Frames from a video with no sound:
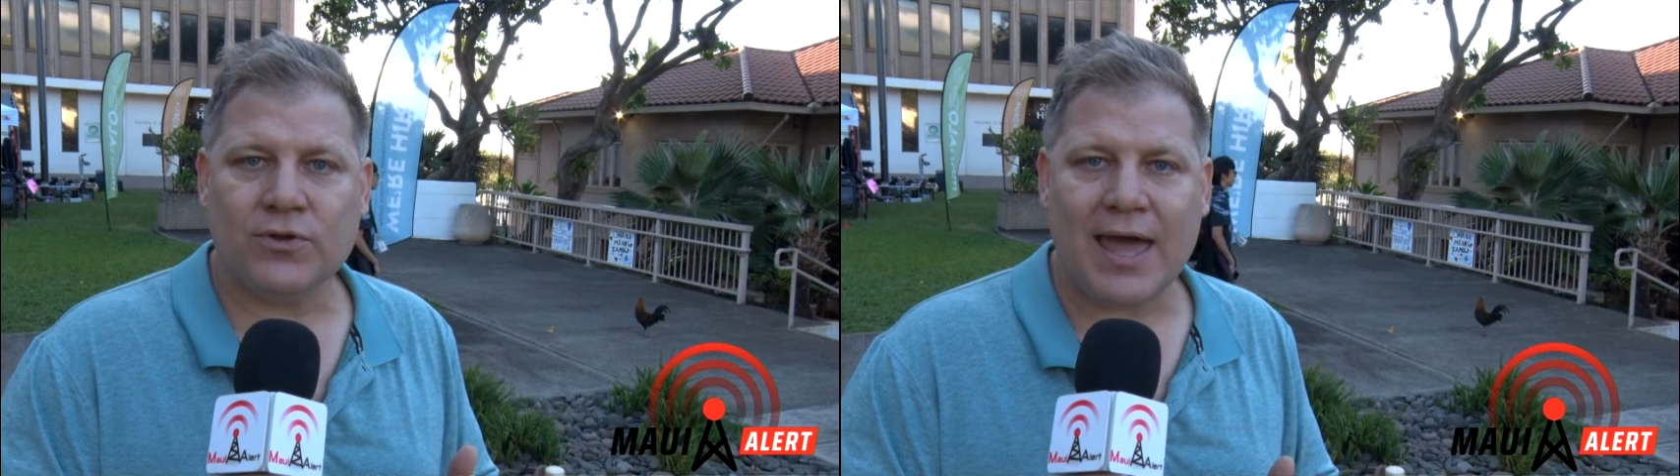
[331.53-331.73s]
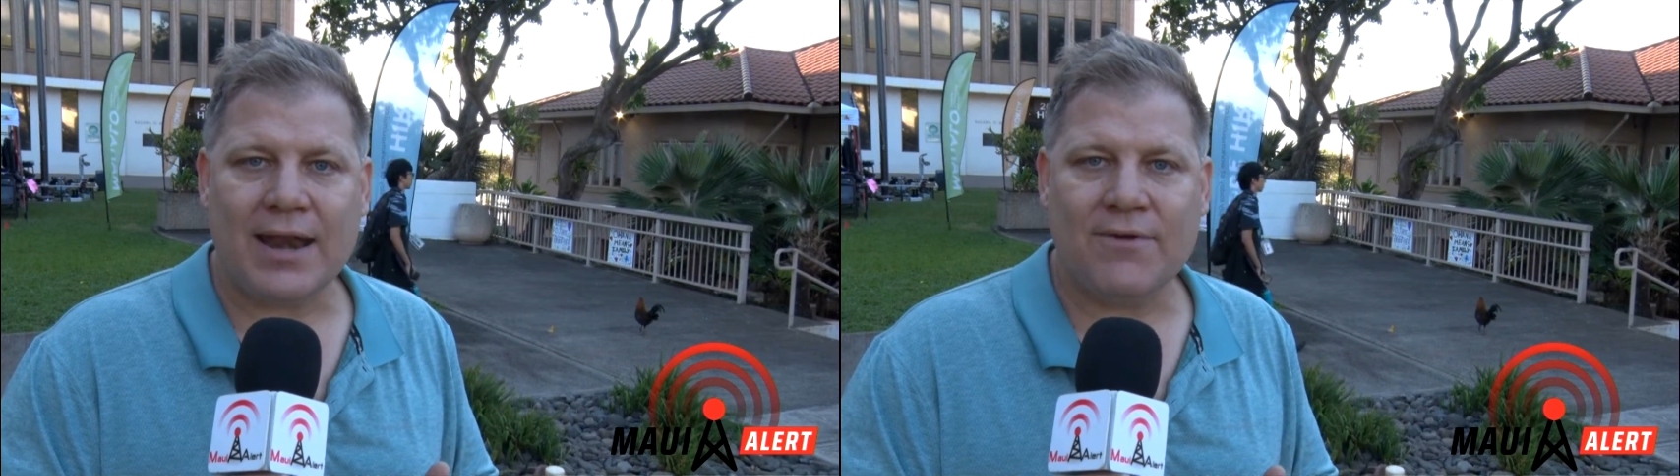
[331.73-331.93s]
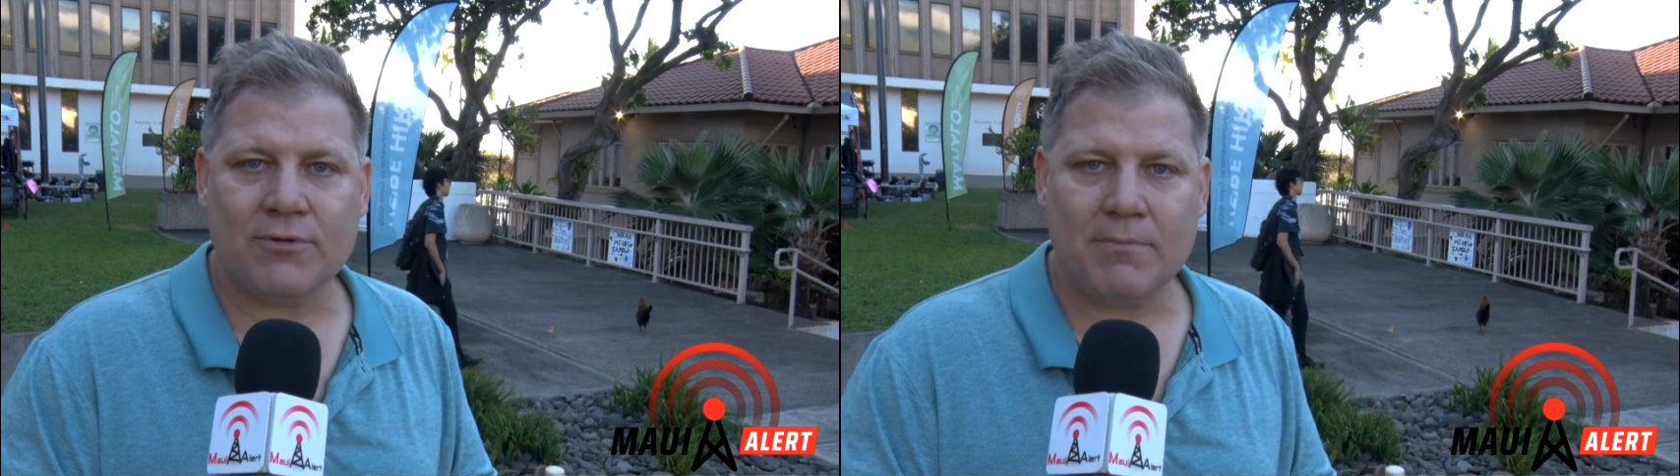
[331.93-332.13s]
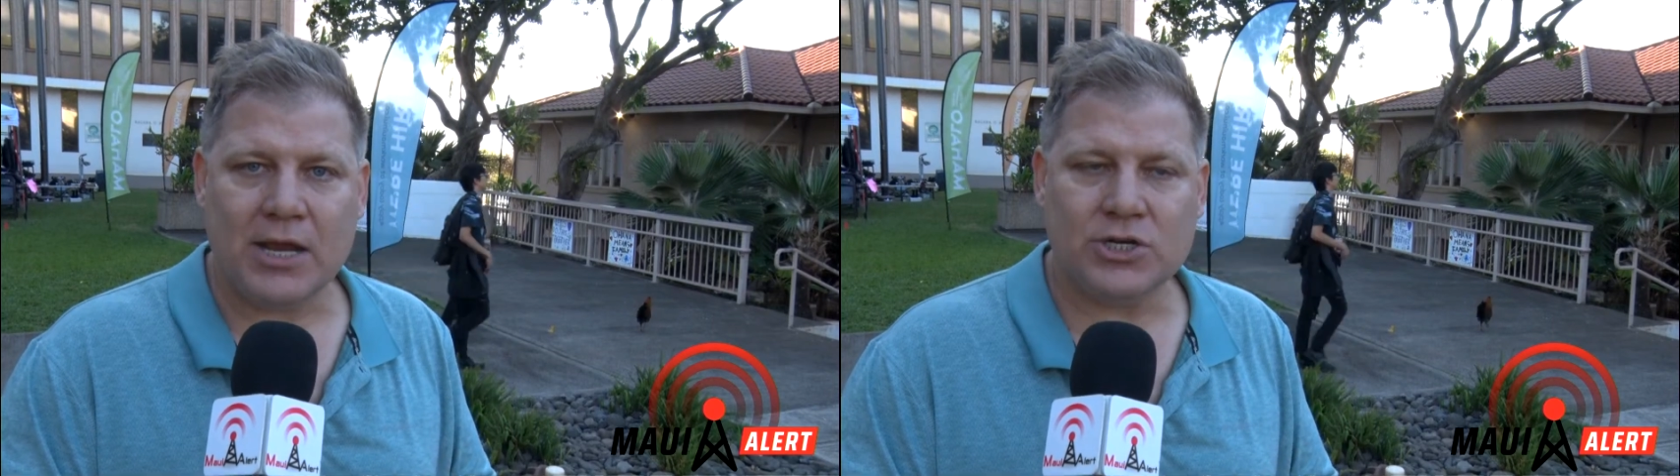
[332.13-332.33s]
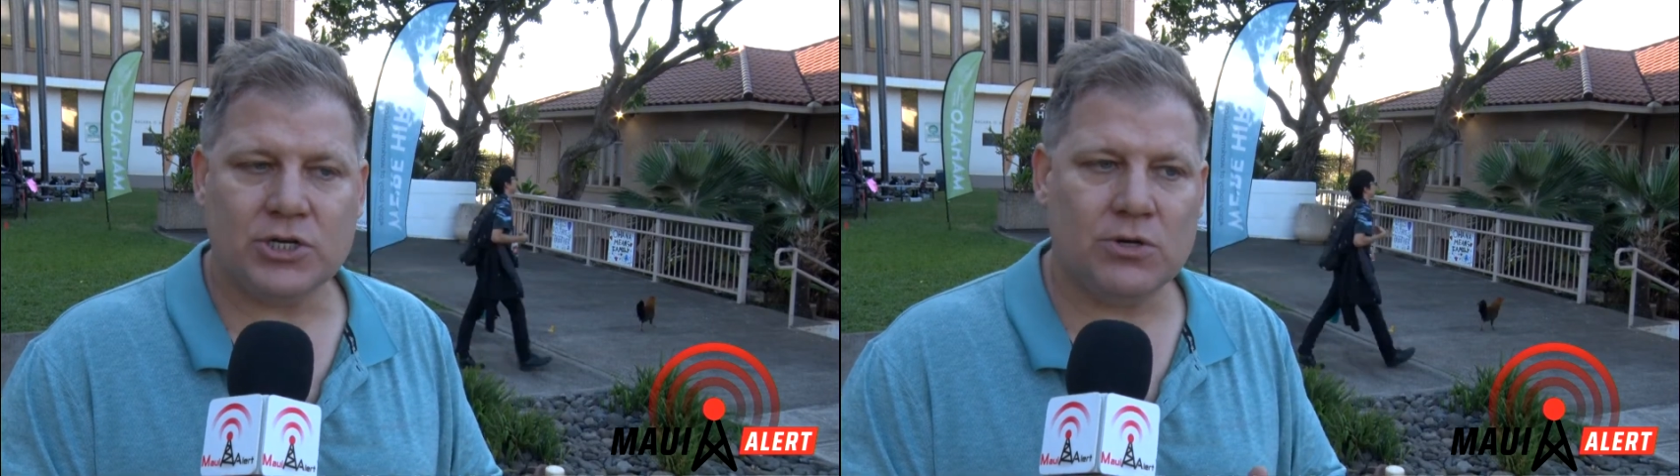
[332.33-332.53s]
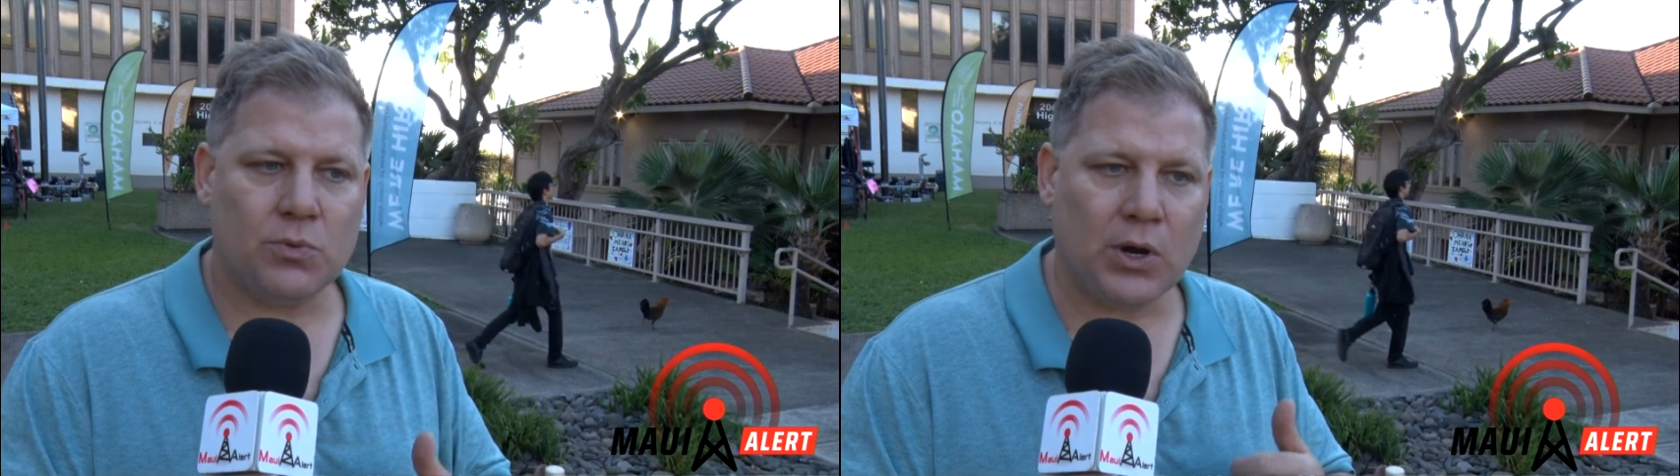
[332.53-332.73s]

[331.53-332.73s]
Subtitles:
for that information,